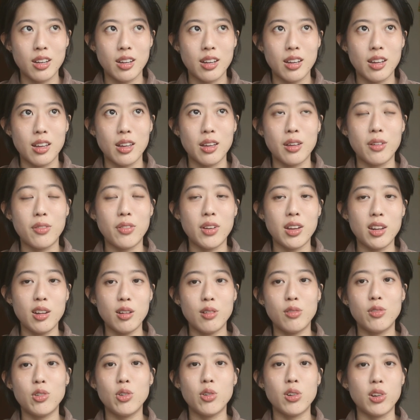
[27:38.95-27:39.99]
If any of
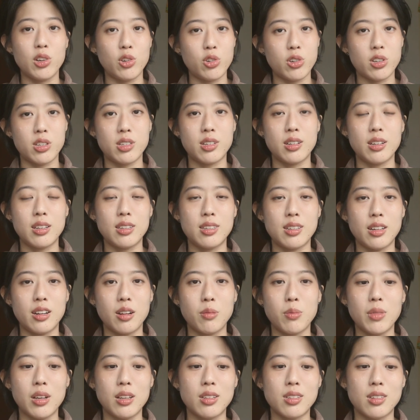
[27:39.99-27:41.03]
you are interested in sending me
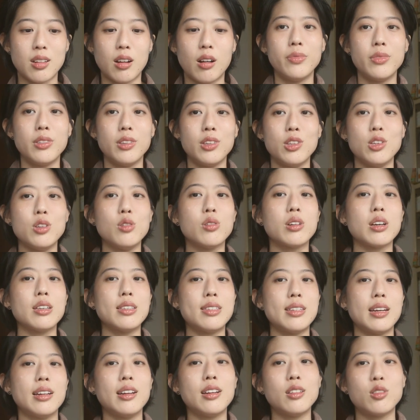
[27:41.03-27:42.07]
stuff, you can send
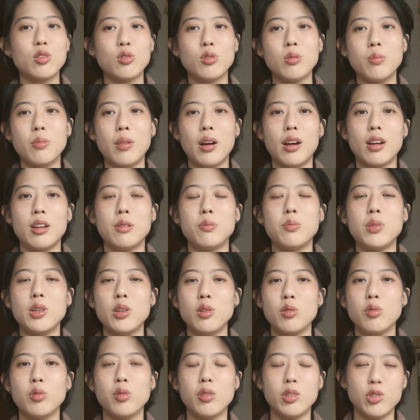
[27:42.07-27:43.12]
it to my
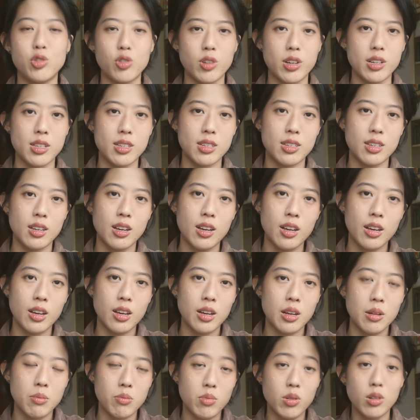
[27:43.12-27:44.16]
PO address
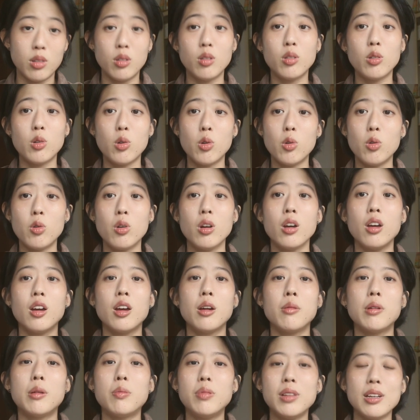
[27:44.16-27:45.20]
below.
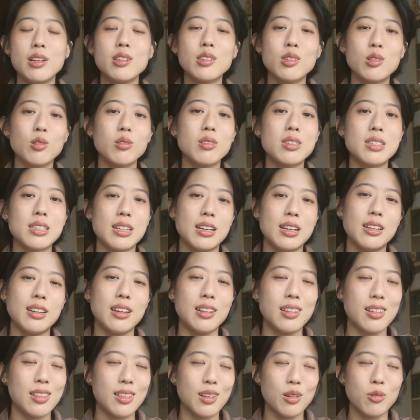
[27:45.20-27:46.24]
But please don't send
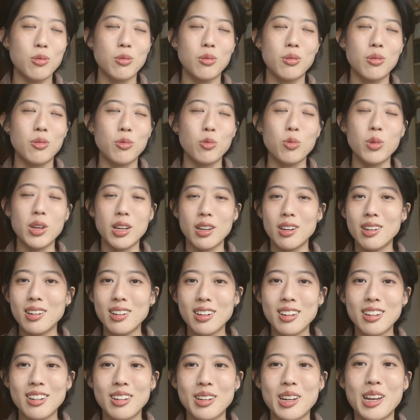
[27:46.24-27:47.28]
anything weird.